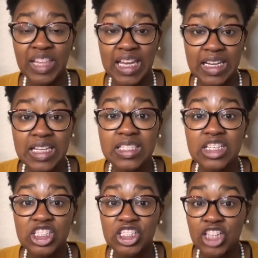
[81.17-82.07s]
and it is
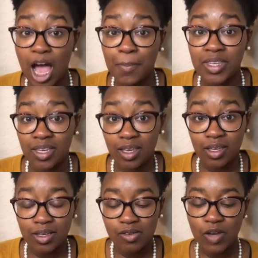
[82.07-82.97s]

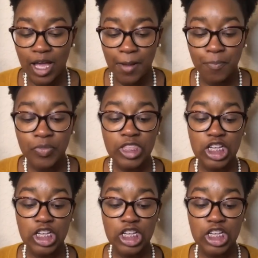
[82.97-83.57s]
Shopkick, okay?